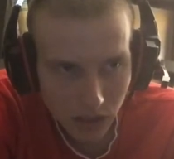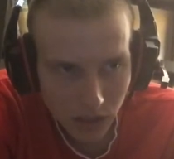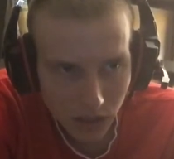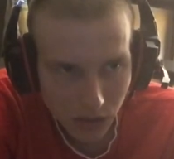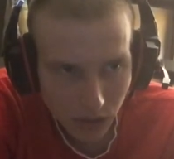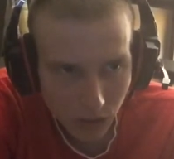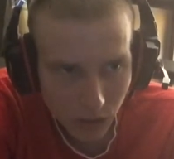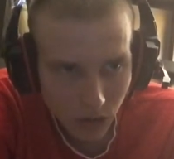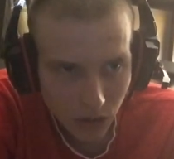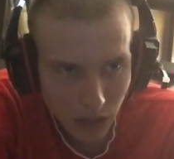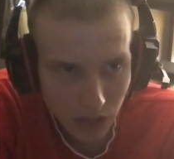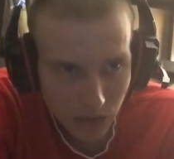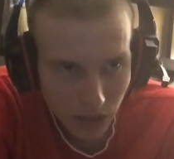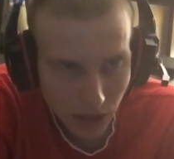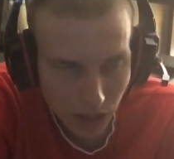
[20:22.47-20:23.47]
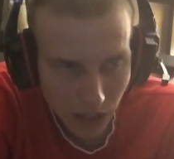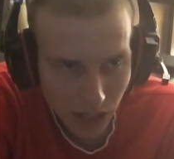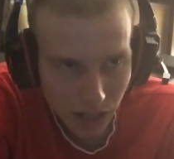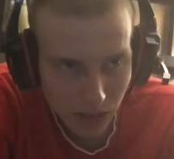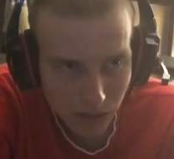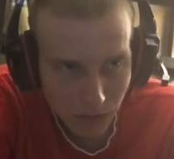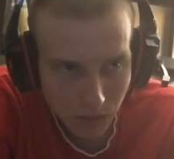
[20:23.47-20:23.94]
could really have a
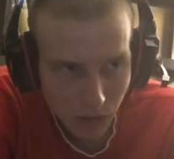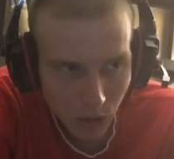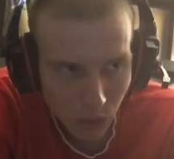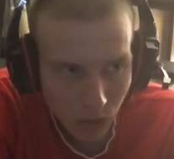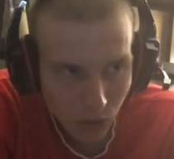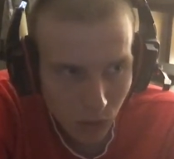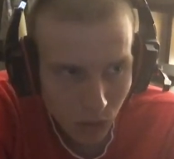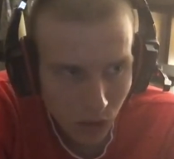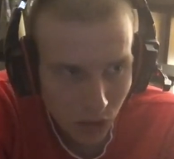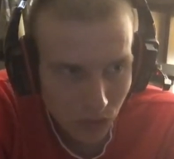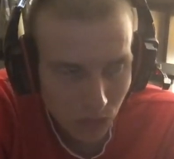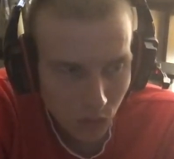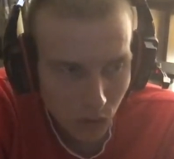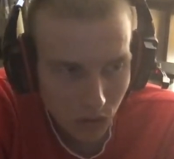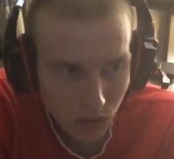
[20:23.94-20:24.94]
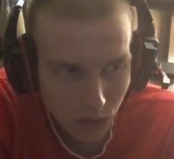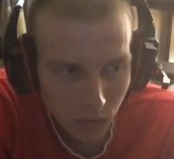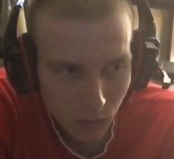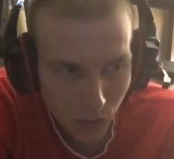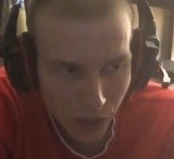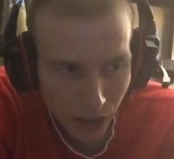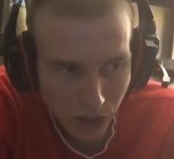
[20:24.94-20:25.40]
lot going well for them,
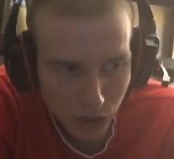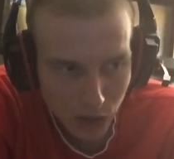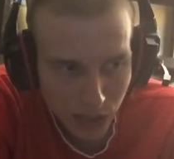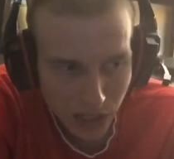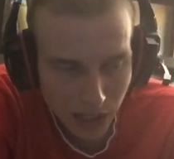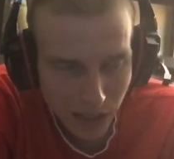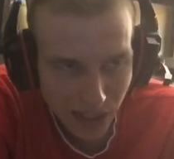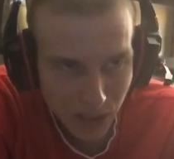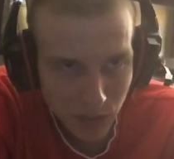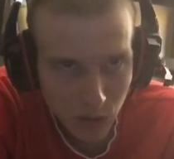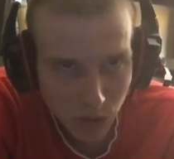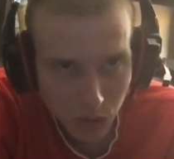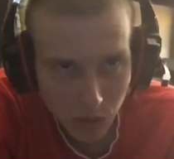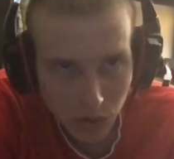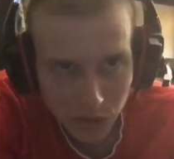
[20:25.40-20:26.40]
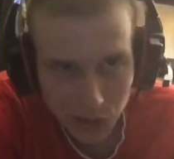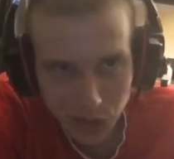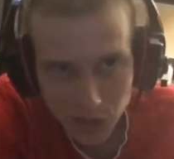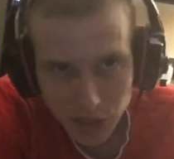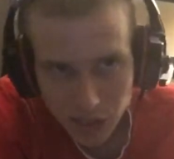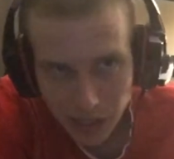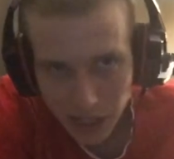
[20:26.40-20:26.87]
won 108 games in the World
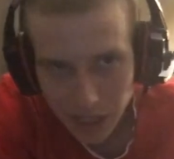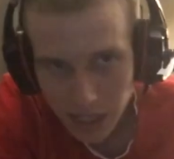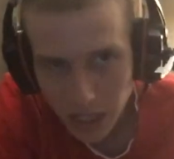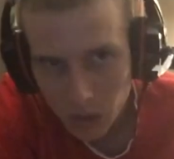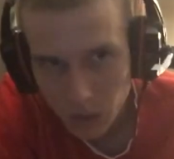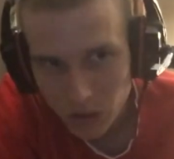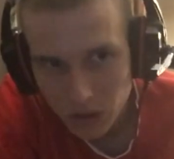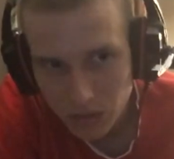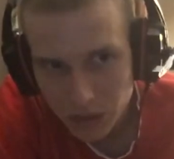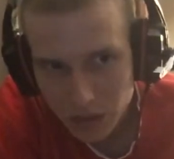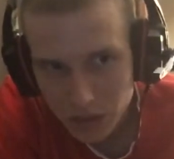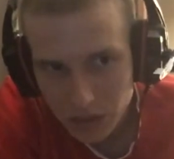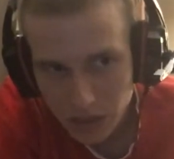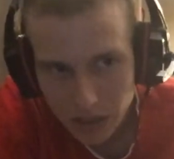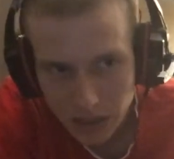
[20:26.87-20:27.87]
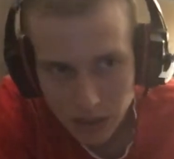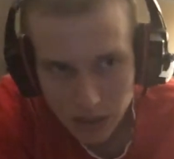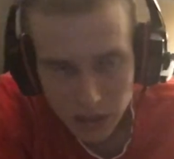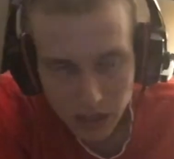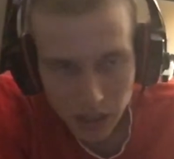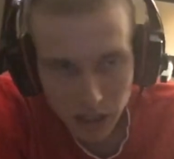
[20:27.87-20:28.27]
Series. Now all of a sudden,